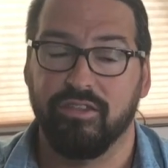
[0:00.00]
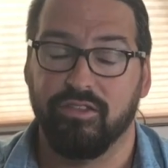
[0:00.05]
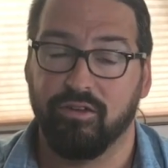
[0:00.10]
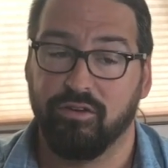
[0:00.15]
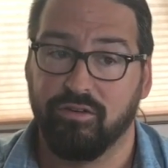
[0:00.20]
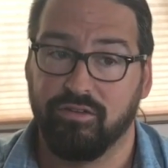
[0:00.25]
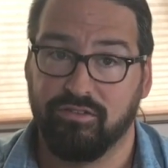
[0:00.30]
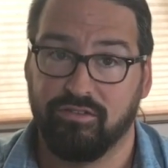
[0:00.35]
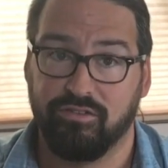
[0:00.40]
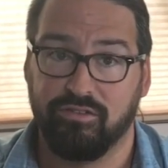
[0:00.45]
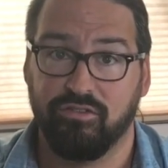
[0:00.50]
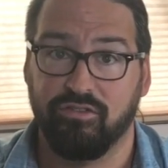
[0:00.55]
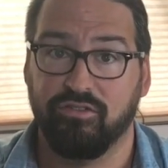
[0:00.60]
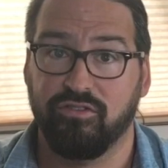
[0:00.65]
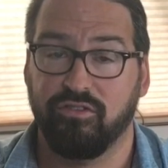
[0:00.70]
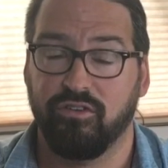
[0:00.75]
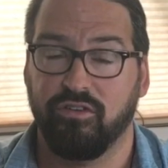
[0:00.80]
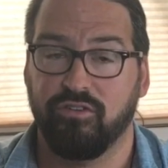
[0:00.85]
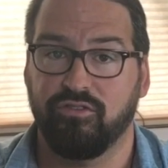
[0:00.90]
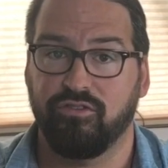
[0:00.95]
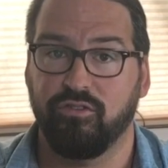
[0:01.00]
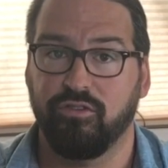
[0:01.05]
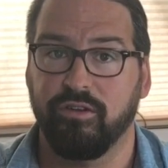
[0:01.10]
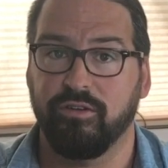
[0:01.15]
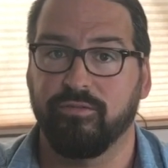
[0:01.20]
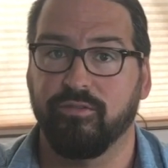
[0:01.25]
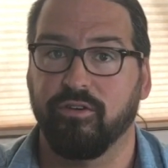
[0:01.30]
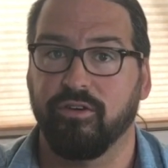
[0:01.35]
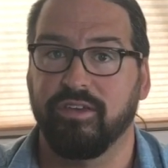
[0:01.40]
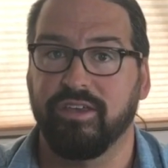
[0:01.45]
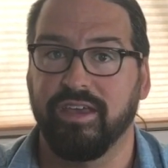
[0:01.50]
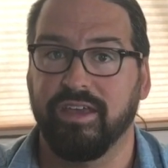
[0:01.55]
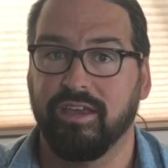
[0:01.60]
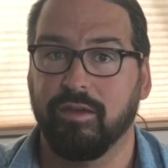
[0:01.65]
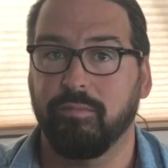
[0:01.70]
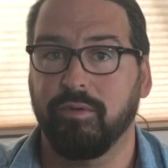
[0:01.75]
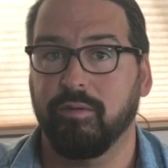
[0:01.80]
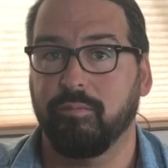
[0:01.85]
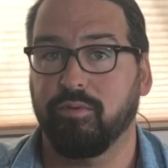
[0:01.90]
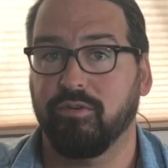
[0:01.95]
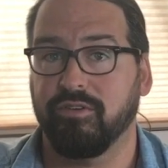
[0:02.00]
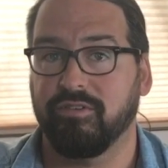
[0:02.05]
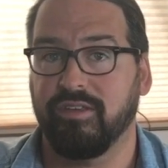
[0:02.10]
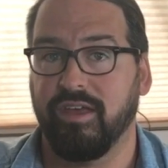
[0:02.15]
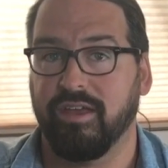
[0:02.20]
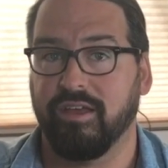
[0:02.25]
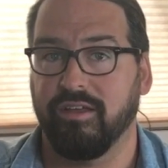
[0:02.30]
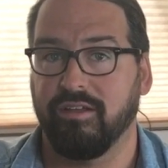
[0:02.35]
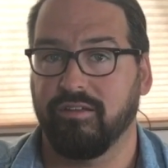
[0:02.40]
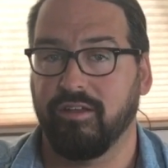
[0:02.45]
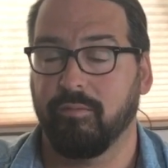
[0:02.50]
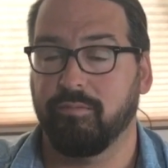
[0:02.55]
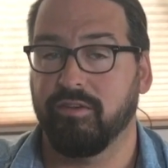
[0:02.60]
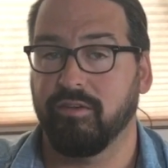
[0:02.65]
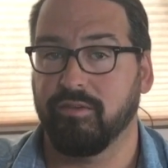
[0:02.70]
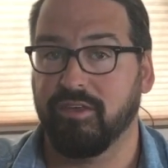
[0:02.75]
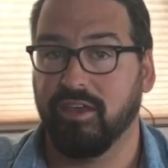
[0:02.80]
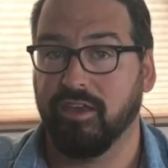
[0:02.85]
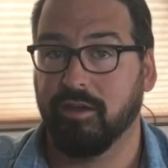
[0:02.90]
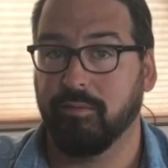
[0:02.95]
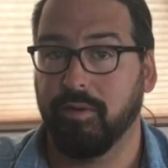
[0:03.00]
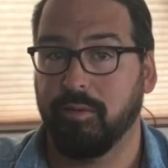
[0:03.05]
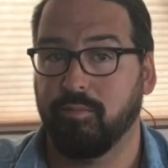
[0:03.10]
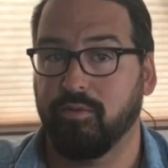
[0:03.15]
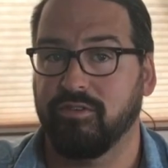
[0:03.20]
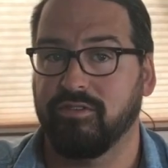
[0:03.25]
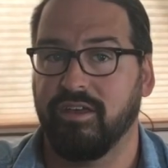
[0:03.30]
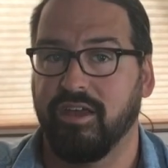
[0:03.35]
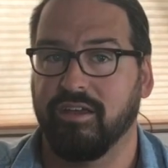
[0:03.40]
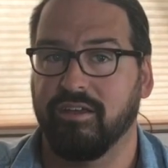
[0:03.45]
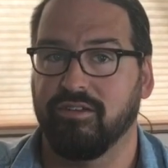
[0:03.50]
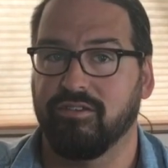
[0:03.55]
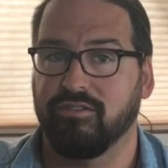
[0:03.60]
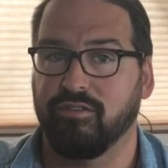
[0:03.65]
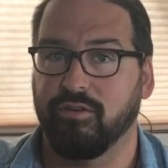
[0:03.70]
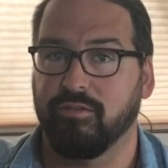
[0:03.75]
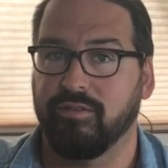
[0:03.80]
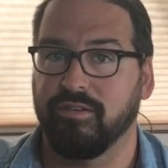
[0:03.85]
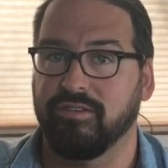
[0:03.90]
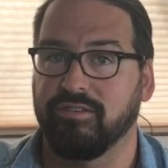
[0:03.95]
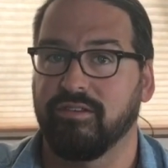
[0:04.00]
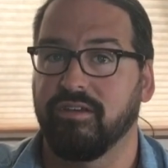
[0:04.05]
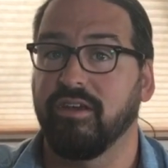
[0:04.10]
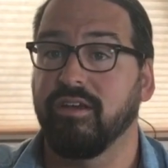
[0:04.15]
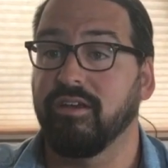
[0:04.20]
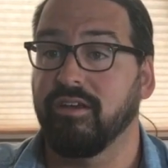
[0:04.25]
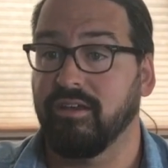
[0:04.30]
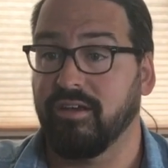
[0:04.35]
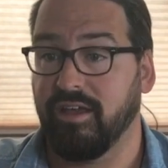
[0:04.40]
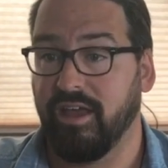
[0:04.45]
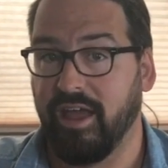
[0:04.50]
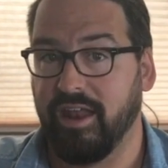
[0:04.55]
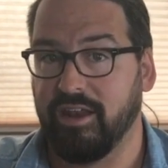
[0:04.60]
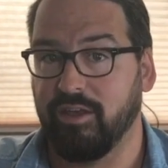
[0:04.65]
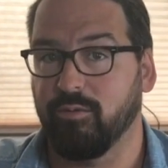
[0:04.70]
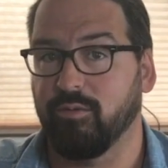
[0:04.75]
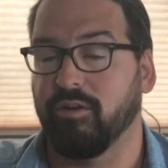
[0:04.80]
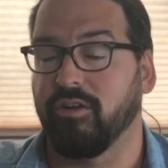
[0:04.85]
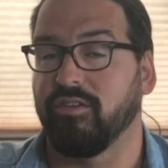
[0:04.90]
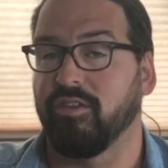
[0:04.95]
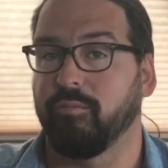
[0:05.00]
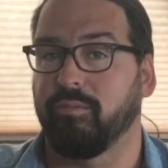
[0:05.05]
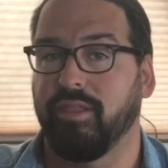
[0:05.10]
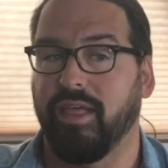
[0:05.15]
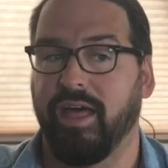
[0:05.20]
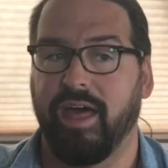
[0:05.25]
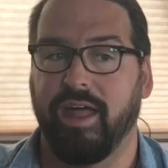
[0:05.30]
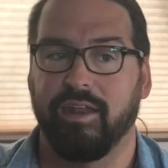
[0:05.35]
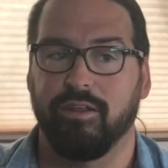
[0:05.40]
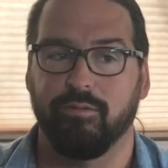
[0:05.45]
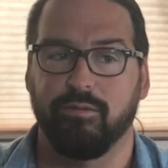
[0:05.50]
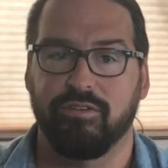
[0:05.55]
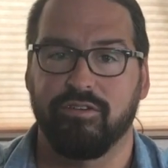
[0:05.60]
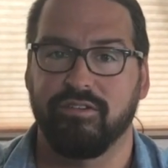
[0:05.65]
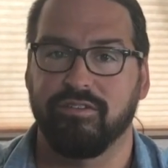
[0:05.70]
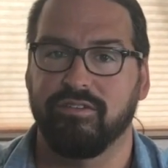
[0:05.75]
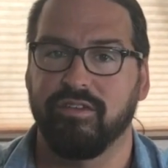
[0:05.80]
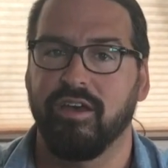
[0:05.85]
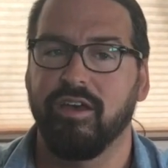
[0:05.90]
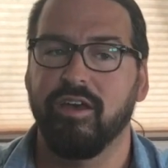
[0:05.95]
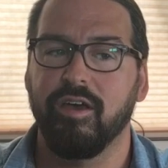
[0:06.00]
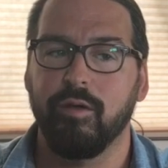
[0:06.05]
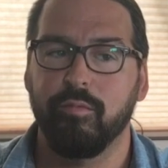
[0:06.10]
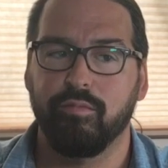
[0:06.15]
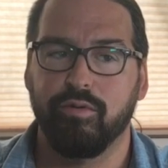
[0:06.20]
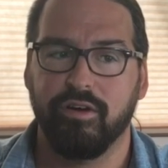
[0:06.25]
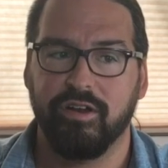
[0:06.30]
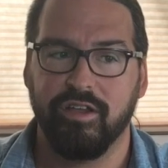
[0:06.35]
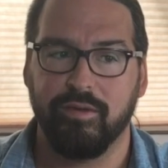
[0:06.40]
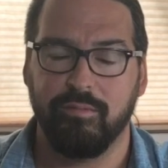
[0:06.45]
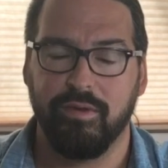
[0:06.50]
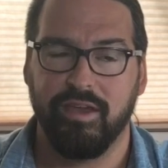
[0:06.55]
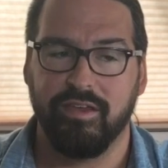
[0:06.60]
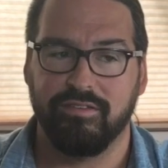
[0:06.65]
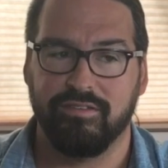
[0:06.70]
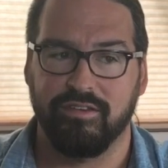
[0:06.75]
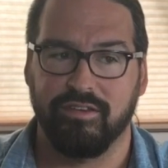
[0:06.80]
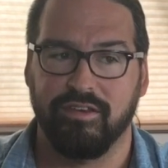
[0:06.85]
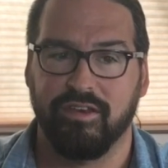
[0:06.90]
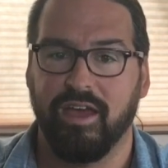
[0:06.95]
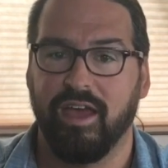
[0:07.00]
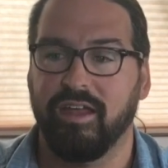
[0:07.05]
they're sh shooting for gigabit per second, up to gigabit per second service anywhere on the planet, which is pretty amazing.